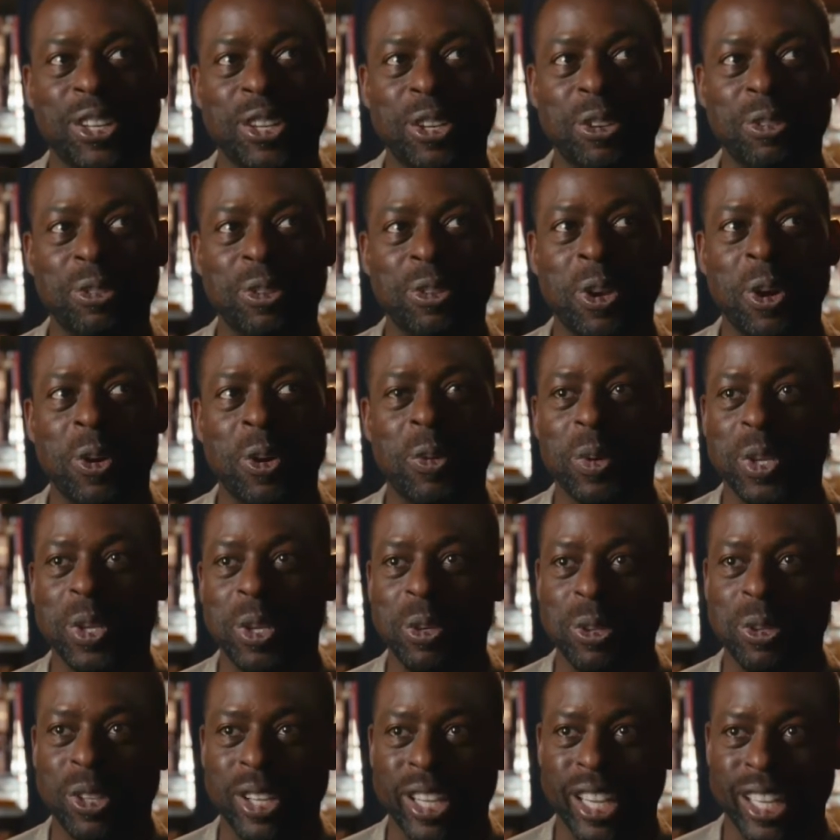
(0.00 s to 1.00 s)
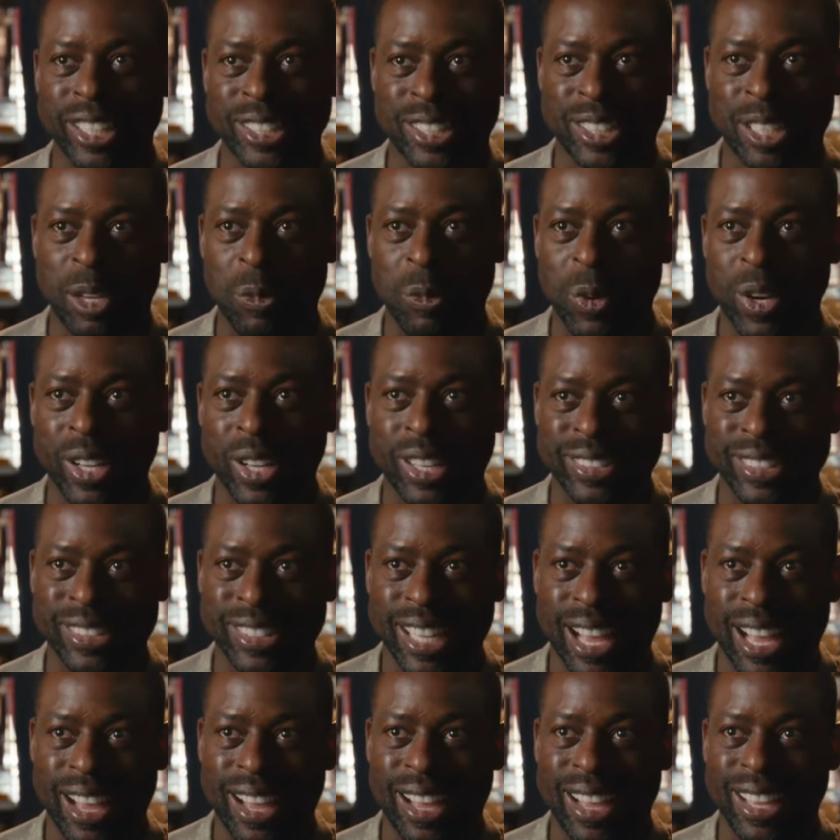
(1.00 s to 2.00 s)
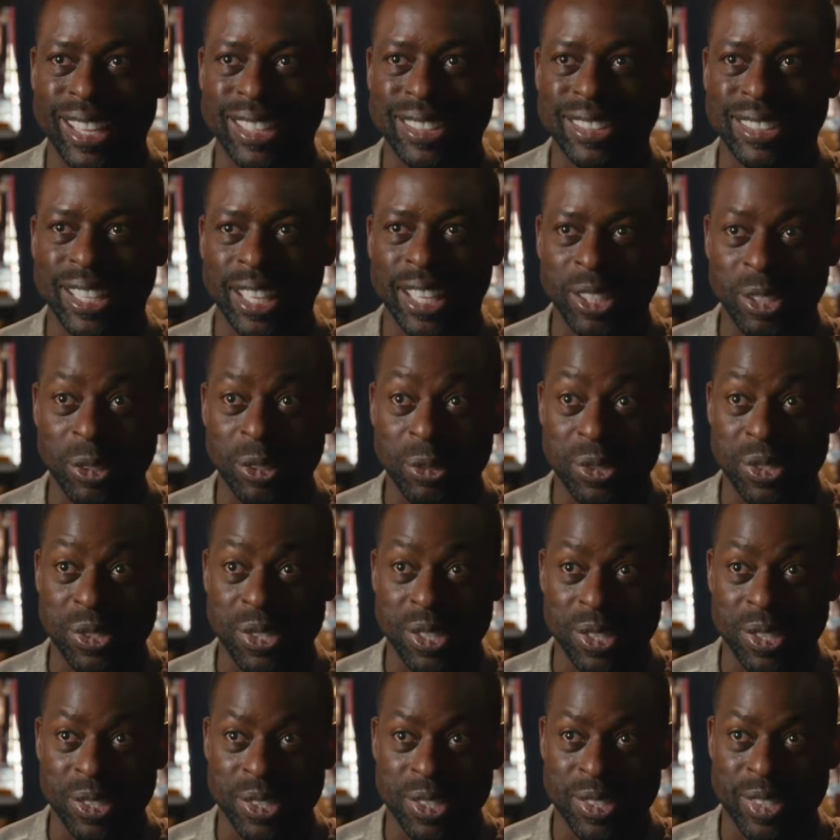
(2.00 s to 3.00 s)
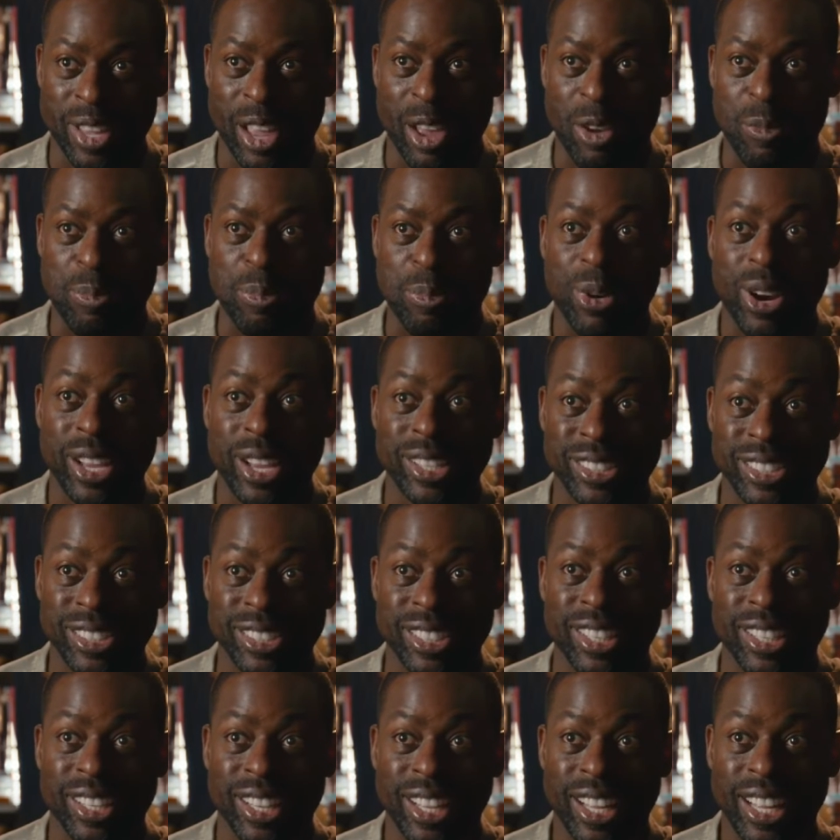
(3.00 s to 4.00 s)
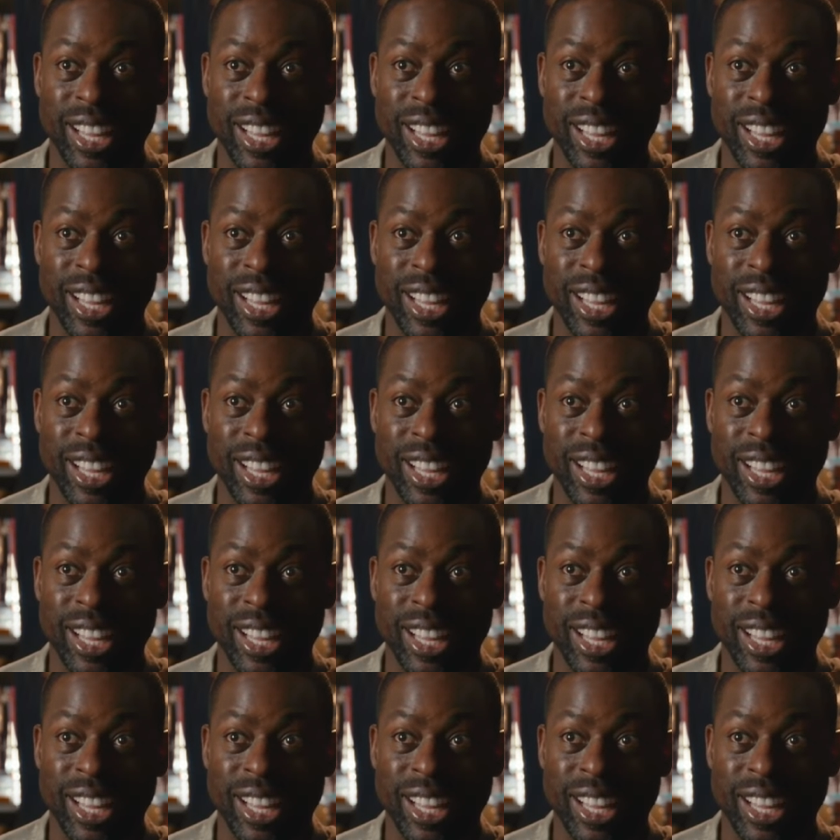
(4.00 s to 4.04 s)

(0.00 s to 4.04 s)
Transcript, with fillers: you know when you look in someone's eyes and you see just how present